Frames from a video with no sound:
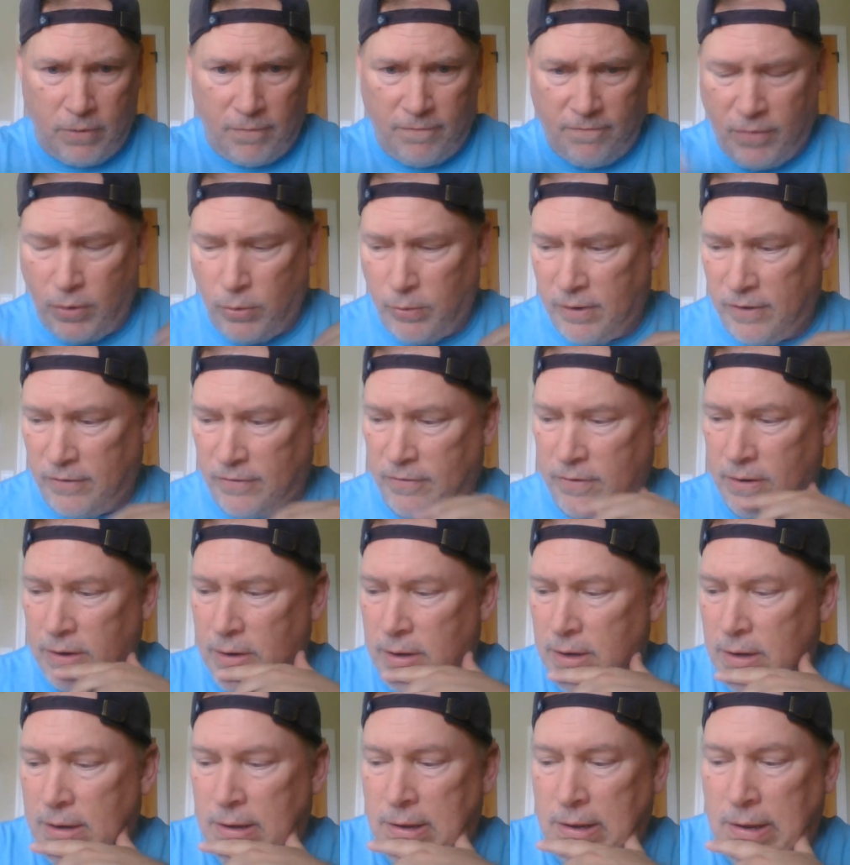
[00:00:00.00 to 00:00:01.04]
focused.
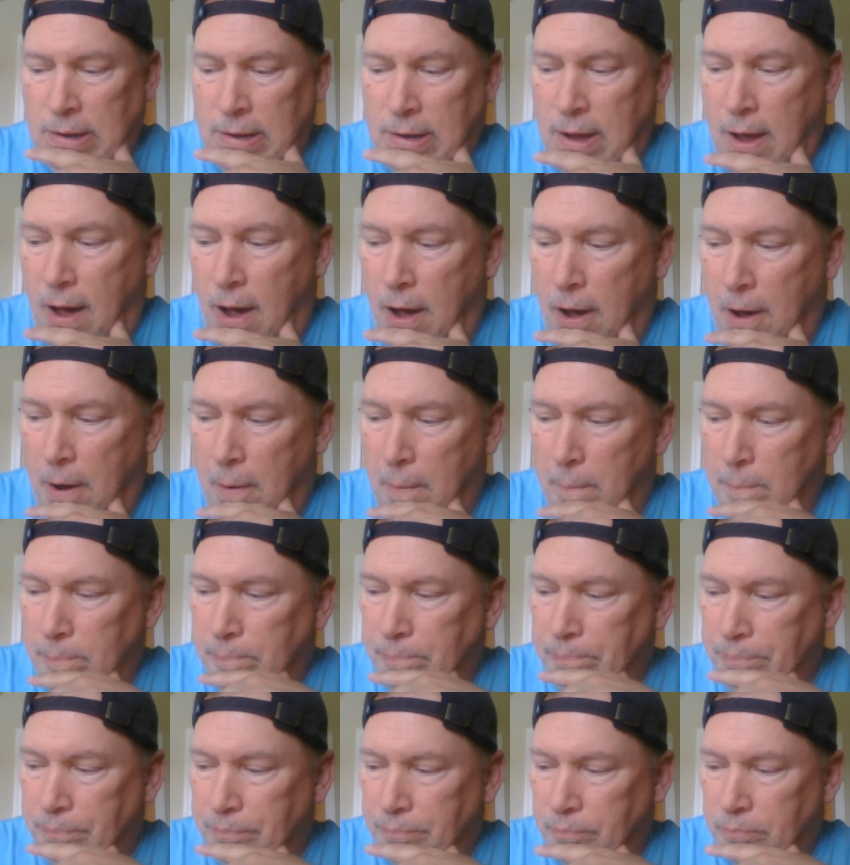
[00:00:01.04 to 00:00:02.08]

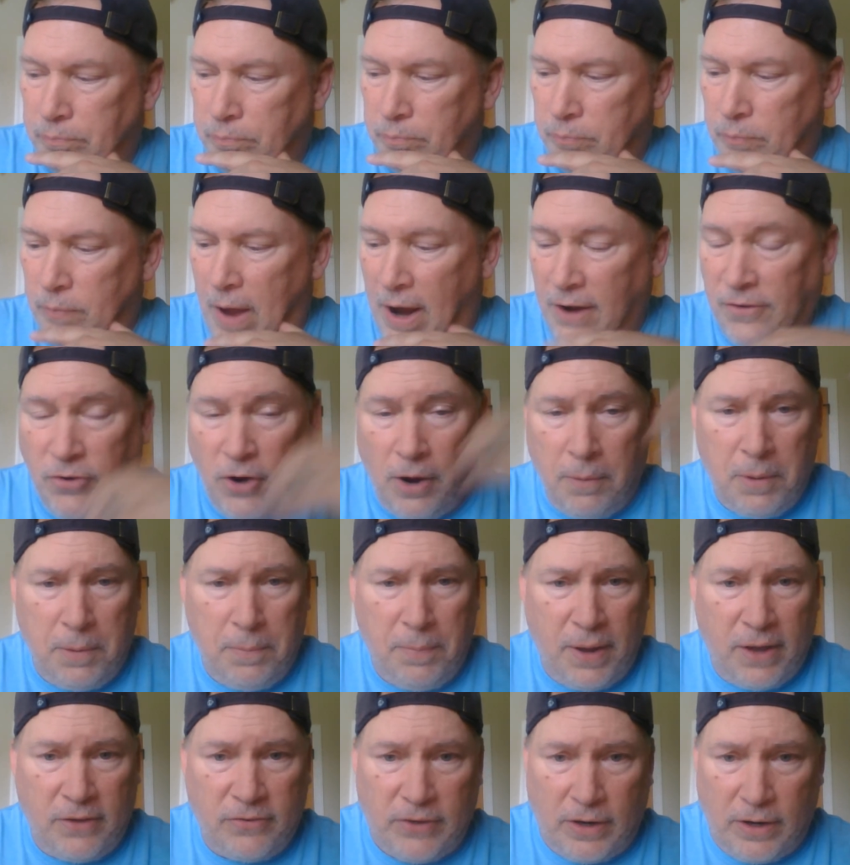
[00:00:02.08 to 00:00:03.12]
Um, I try my
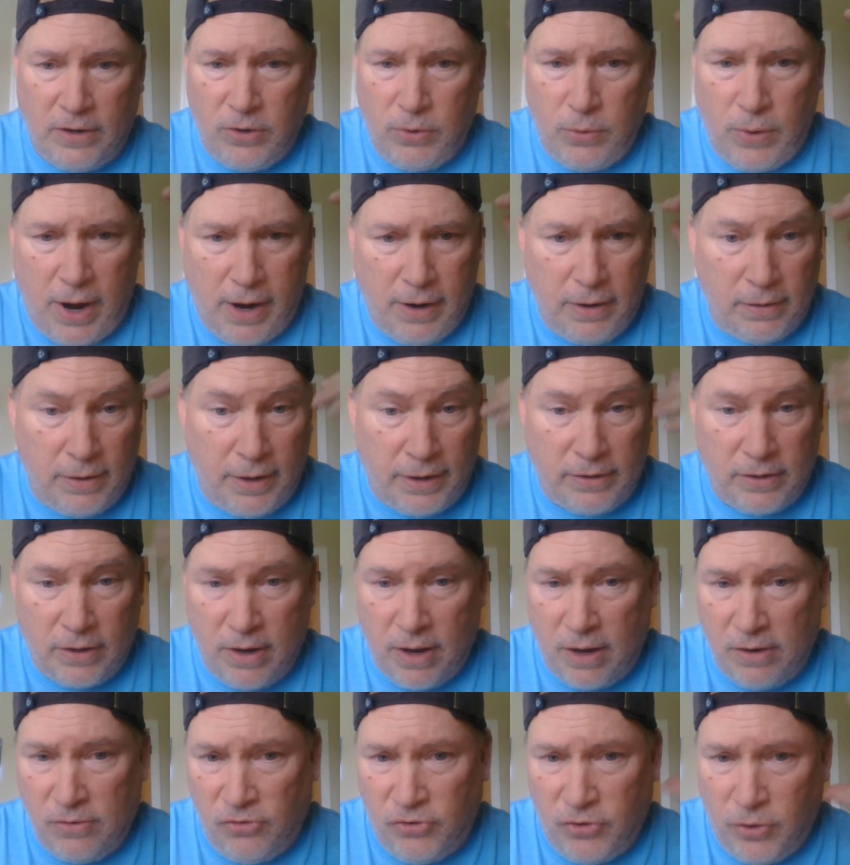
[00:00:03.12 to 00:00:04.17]
best. I like to
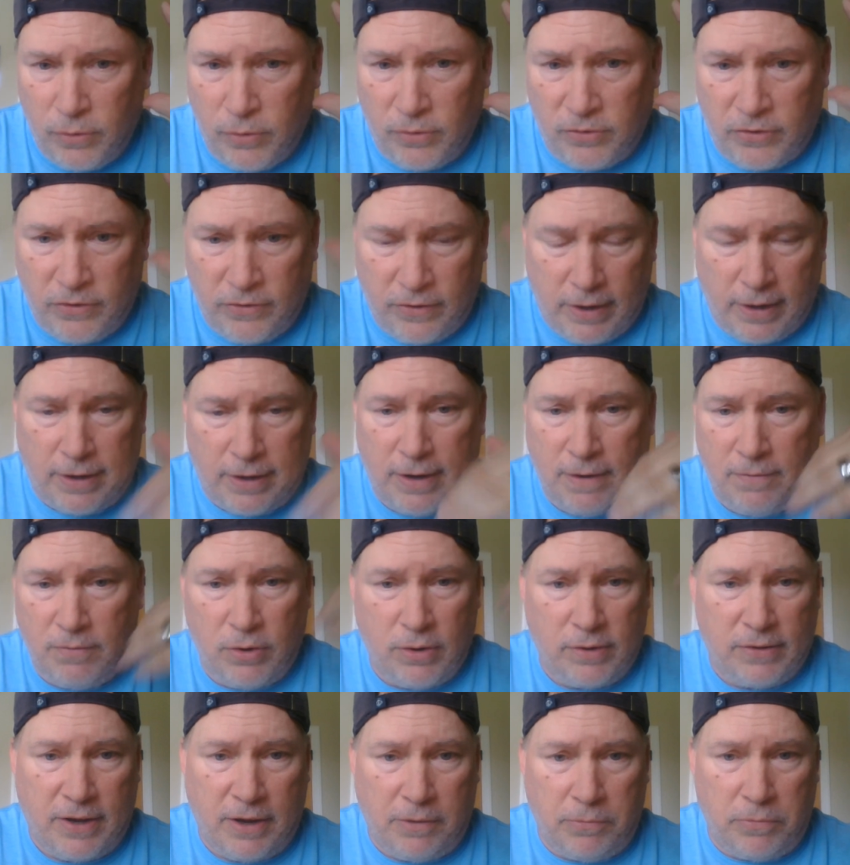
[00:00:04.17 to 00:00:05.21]
cut jokes because I like to have a
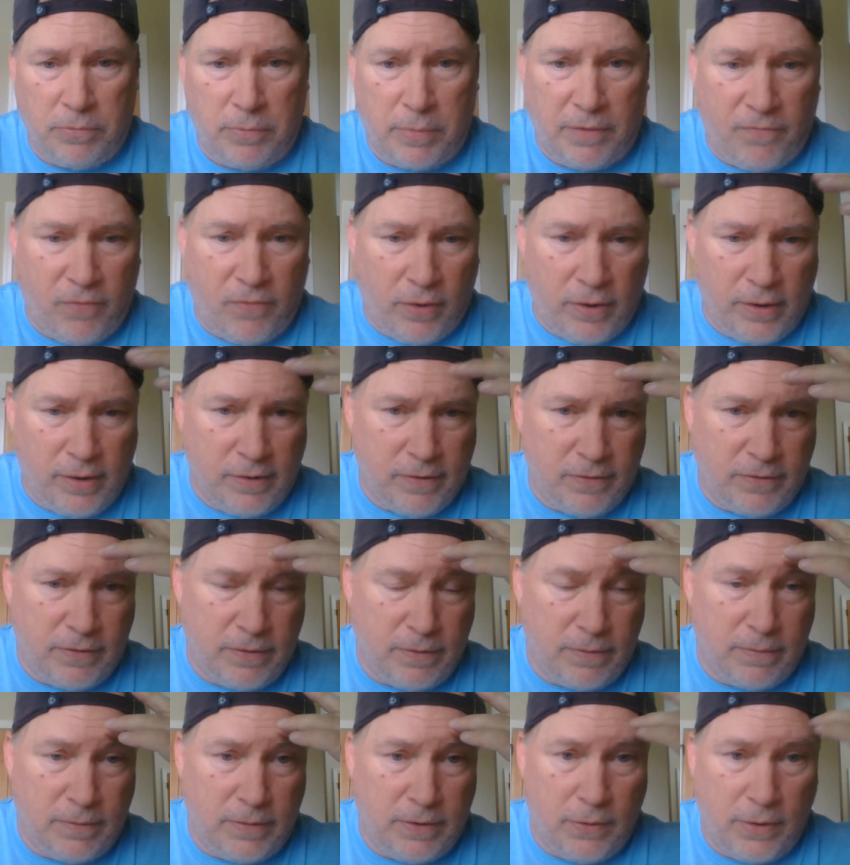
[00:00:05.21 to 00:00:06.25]
good time with my friends,
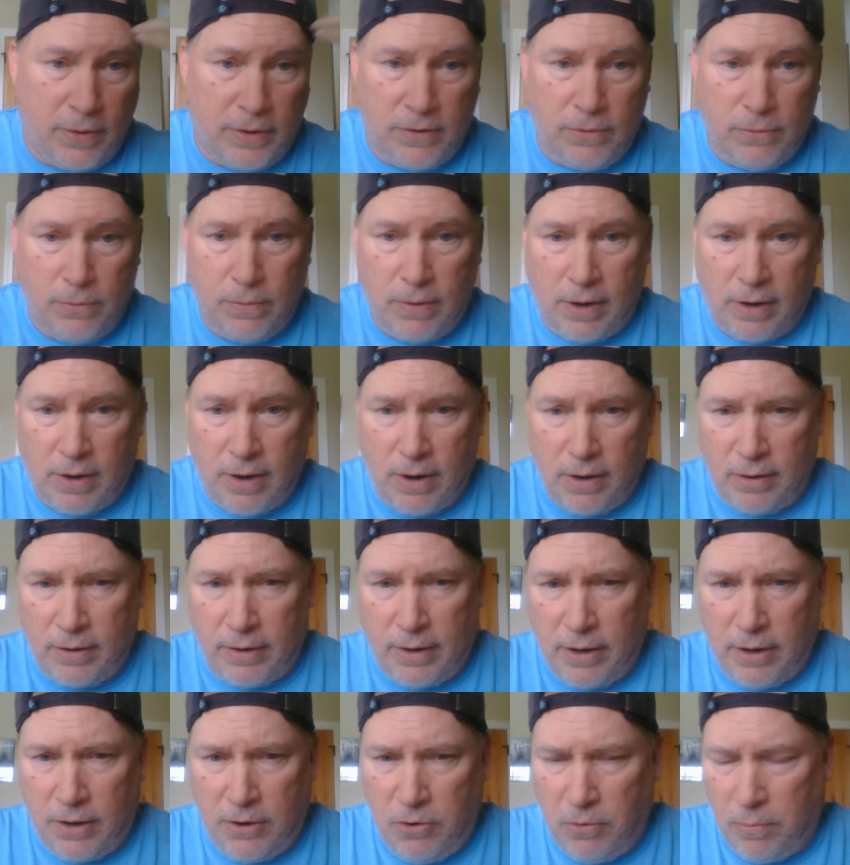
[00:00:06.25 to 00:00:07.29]
and I kind of
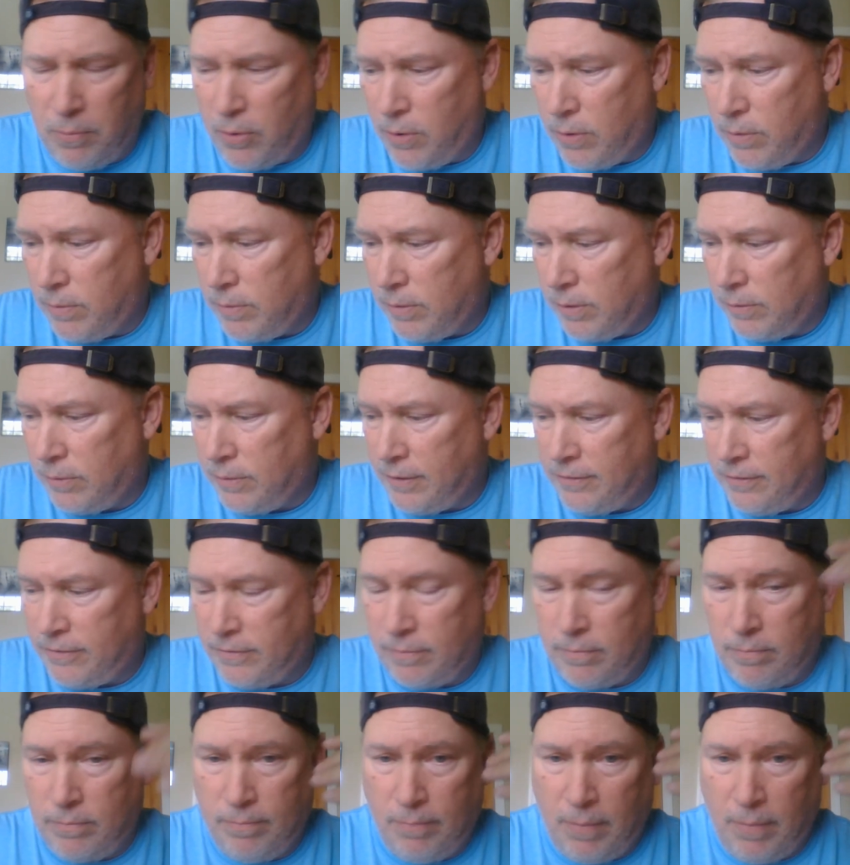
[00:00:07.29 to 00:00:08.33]
like humor, or at least
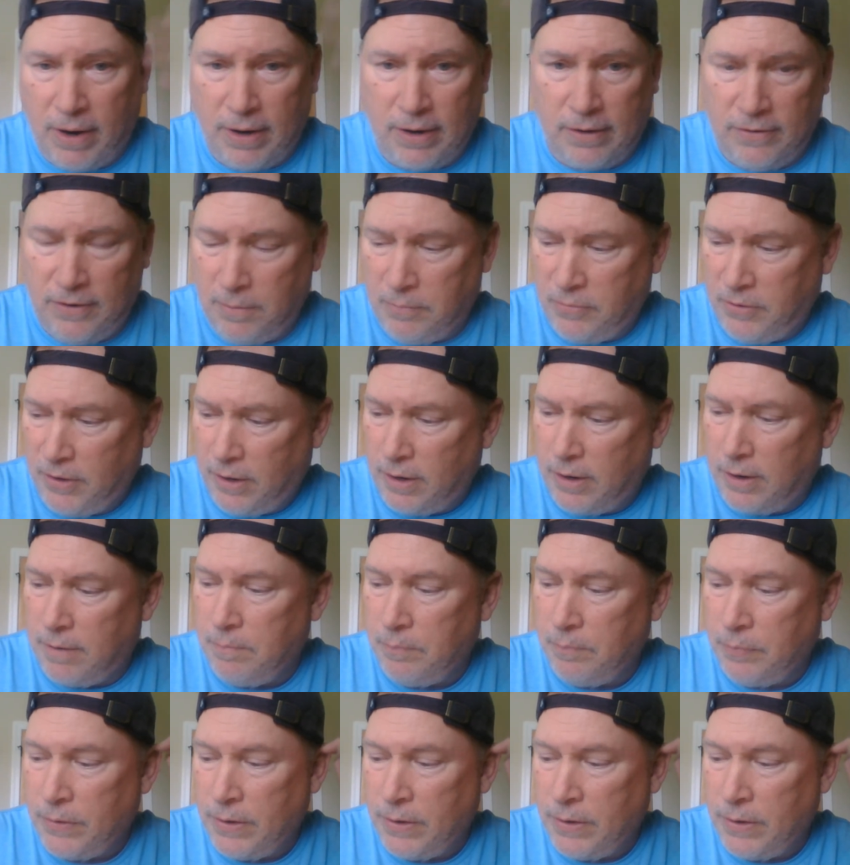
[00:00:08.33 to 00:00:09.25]
my attempt at it.